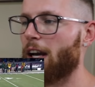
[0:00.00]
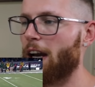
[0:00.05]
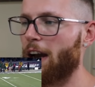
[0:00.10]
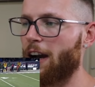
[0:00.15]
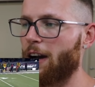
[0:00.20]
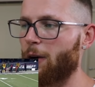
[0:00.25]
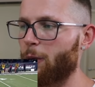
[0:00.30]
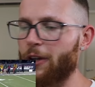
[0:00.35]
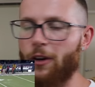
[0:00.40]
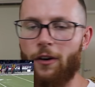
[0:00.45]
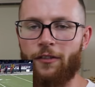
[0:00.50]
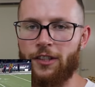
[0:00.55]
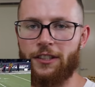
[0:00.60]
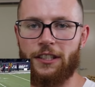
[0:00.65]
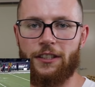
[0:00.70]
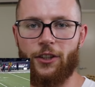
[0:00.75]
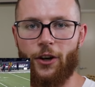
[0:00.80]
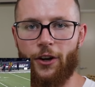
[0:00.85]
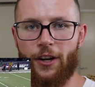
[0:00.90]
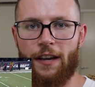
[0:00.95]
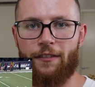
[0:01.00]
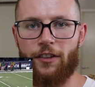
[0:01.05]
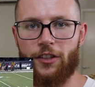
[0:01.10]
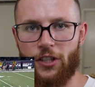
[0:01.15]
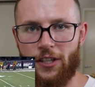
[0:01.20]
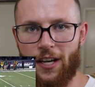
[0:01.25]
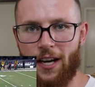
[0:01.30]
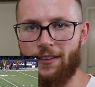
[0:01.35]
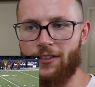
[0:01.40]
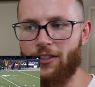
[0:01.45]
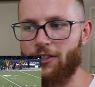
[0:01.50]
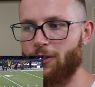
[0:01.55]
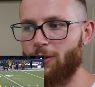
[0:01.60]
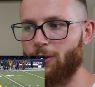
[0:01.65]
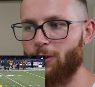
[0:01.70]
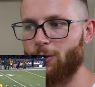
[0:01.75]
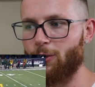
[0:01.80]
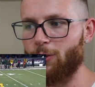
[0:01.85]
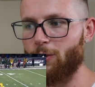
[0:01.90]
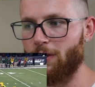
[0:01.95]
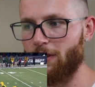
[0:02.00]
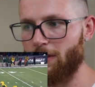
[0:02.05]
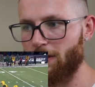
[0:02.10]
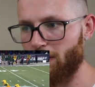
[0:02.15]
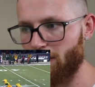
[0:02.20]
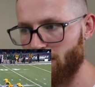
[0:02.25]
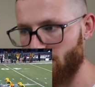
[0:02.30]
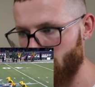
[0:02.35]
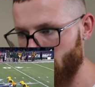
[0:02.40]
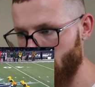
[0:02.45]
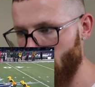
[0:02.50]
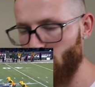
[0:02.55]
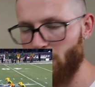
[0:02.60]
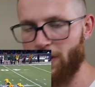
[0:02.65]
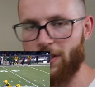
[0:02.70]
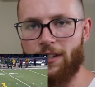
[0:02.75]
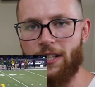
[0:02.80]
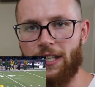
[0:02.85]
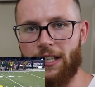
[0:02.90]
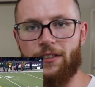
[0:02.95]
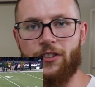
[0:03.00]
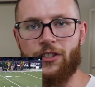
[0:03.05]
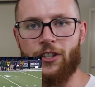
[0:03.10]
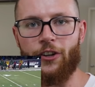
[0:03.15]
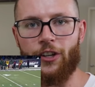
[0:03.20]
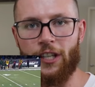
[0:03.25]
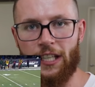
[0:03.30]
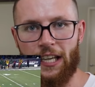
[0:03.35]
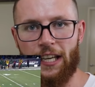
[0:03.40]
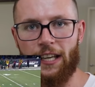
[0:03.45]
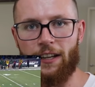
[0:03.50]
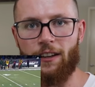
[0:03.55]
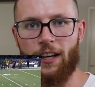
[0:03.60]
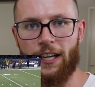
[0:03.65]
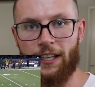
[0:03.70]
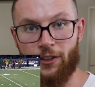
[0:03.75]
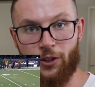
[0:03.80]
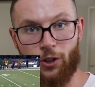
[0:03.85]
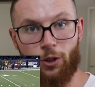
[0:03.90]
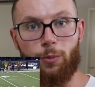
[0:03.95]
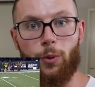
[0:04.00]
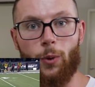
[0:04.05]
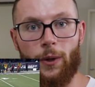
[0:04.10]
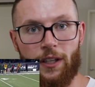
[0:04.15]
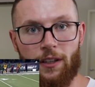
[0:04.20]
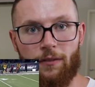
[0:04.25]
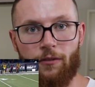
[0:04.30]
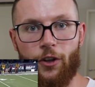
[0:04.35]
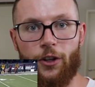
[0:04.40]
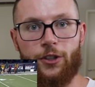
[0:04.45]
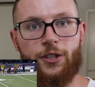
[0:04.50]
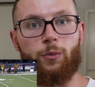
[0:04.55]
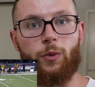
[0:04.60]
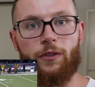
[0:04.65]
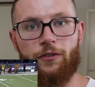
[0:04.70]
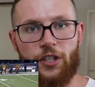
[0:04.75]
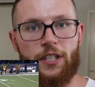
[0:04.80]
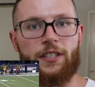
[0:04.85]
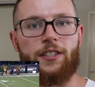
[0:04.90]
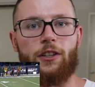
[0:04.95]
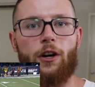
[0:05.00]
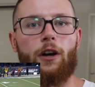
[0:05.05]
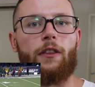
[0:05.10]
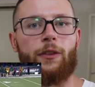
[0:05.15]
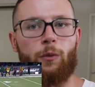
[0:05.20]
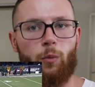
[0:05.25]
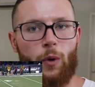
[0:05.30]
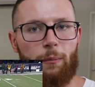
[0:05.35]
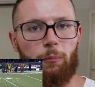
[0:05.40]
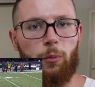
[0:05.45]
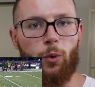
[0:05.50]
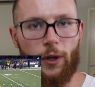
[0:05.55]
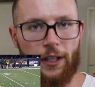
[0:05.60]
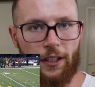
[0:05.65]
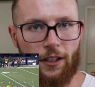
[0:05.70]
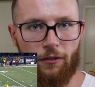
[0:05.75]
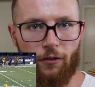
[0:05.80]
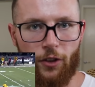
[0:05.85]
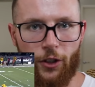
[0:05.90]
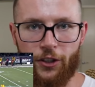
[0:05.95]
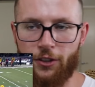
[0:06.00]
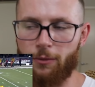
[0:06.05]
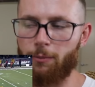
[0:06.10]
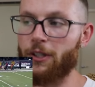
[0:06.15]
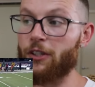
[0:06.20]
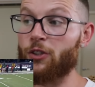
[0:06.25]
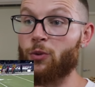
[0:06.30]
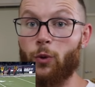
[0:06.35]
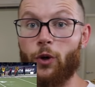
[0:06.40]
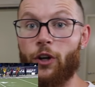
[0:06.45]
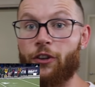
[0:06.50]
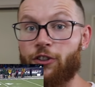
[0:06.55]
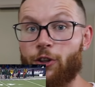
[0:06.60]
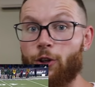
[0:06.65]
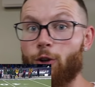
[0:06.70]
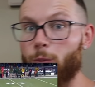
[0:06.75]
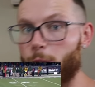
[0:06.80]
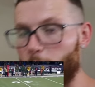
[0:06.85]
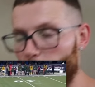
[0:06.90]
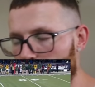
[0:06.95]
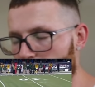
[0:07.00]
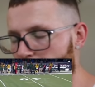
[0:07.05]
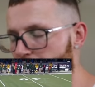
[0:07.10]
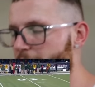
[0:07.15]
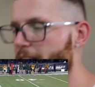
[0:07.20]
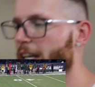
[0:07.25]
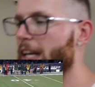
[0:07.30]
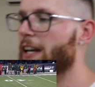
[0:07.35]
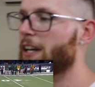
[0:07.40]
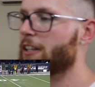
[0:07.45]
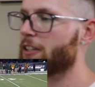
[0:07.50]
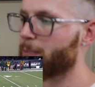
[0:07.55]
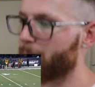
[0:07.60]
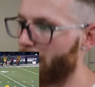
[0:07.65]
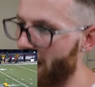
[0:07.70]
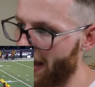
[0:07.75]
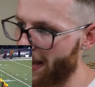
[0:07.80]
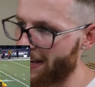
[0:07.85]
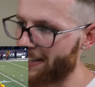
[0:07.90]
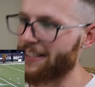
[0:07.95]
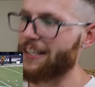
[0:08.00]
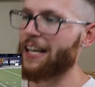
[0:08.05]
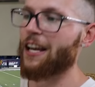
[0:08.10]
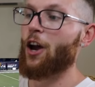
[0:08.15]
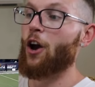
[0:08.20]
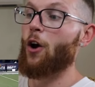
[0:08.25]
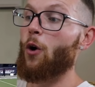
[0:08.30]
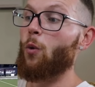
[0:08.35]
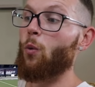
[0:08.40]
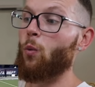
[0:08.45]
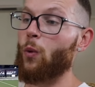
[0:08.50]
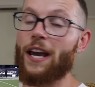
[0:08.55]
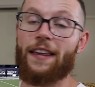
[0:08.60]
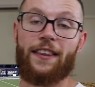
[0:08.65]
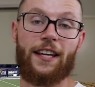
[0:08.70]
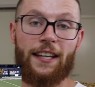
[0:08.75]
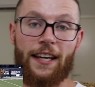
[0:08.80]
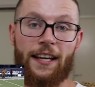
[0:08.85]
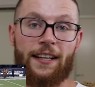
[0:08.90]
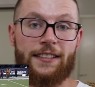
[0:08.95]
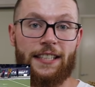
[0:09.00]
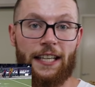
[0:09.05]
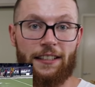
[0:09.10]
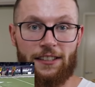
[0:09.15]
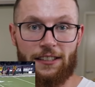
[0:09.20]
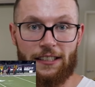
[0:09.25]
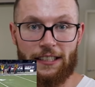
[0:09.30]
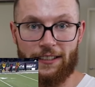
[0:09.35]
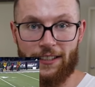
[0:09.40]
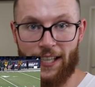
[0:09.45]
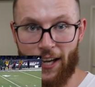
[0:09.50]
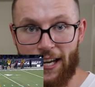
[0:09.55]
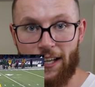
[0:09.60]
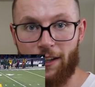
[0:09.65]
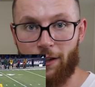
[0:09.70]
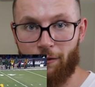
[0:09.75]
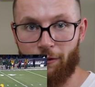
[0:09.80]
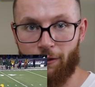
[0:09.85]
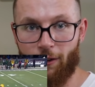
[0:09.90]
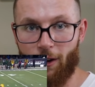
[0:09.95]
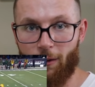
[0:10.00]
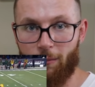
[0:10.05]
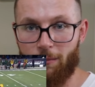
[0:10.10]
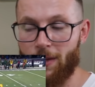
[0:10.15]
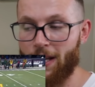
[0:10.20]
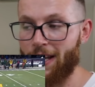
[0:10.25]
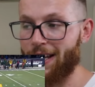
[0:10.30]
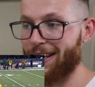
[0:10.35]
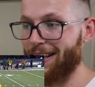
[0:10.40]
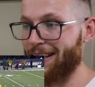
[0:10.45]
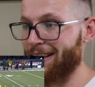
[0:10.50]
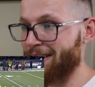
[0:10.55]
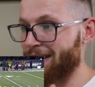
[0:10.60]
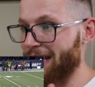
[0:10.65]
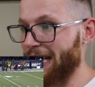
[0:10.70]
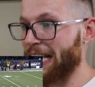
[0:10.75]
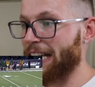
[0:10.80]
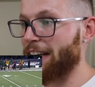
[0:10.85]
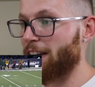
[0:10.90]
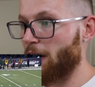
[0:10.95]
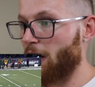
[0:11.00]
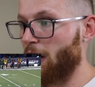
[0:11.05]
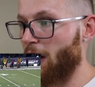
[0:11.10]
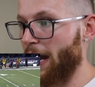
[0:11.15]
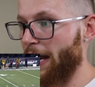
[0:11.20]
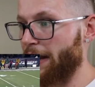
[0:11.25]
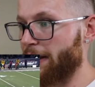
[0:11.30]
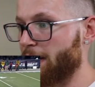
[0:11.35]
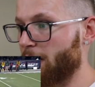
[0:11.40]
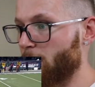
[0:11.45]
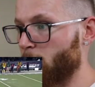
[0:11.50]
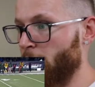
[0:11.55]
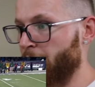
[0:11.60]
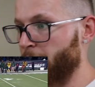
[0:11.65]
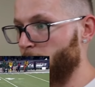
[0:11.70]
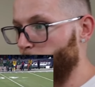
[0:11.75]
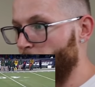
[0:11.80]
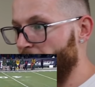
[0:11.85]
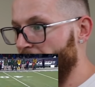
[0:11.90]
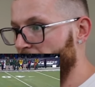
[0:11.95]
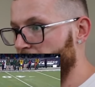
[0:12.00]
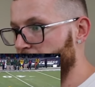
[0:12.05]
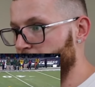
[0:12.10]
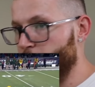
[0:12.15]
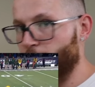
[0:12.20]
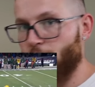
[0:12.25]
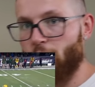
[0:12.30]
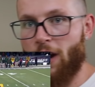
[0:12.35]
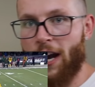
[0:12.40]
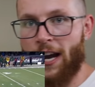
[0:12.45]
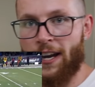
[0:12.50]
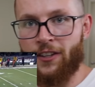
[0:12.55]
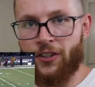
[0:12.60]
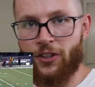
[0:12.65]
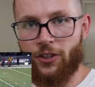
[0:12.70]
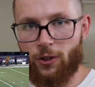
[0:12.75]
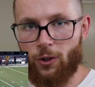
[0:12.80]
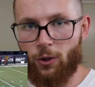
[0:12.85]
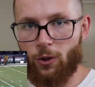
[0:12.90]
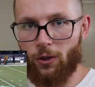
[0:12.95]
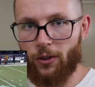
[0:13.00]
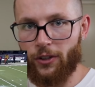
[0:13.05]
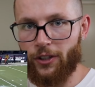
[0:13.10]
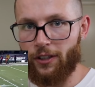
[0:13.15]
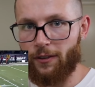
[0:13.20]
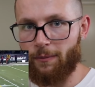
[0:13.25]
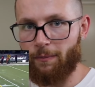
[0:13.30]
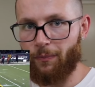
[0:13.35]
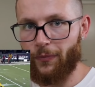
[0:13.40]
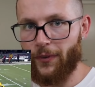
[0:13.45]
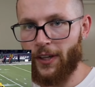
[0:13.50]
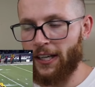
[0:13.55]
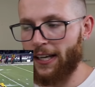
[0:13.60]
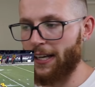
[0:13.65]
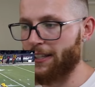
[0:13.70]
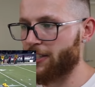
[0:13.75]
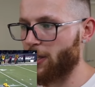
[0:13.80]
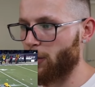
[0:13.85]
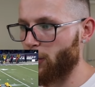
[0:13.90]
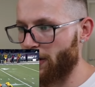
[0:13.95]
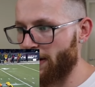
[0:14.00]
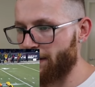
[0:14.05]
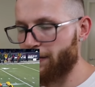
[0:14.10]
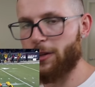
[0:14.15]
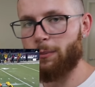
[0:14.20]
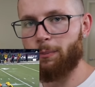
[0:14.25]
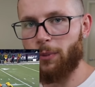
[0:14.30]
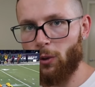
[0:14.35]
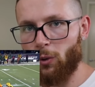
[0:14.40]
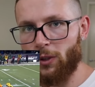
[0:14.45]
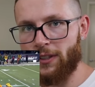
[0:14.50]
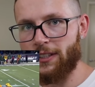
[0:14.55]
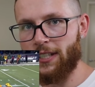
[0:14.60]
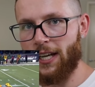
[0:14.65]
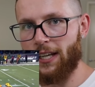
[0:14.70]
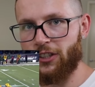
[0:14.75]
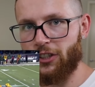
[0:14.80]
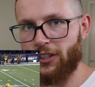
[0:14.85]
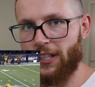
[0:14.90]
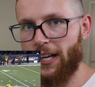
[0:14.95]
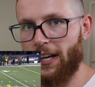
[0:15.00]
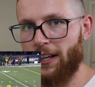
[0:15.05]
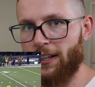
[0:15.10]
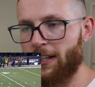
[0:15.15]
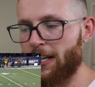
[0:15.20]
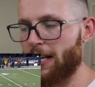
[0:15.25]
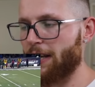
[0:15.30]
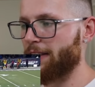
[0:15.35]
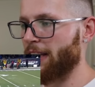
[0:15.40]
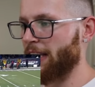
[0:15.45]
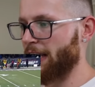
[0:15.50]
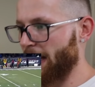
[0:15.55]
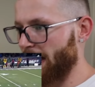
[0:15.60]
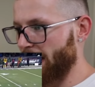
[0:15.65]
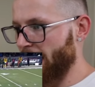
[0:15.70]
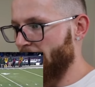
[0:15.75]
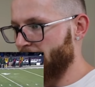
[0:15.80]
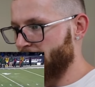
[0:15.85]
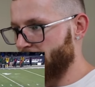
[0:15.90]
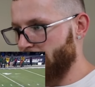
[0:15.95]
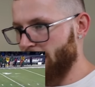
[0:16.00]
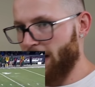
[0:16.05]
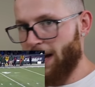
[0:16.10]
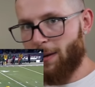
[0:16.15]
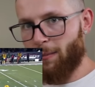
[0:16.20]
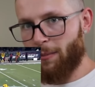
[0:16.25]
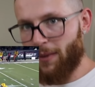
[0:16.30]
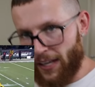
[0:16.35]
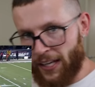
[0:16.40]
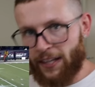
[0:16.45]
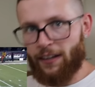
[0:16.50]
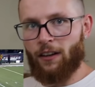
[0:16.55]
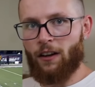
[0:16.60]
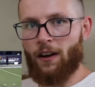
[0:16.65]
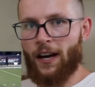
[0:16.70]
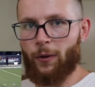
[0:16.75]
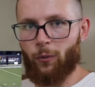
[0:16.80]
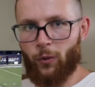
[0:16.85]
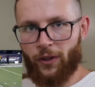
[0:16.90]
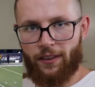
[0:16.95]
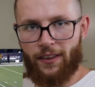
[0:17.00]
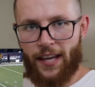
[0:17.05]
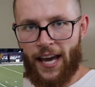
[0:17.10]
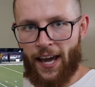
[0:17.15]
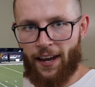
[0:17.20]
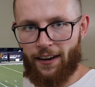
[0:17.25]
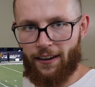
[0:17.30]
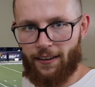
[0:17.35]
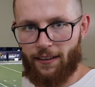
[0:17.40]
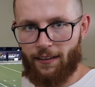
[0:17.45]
Uh, we obviously don't have a chance to go into the end zone again like a two-point conversion, we've just got the one-point conversion, but it's worth two points. But where the kick is actually taken from is in line with where the try is scored. Okay, so wherever the ball is touched down, the kick has to come in line with that.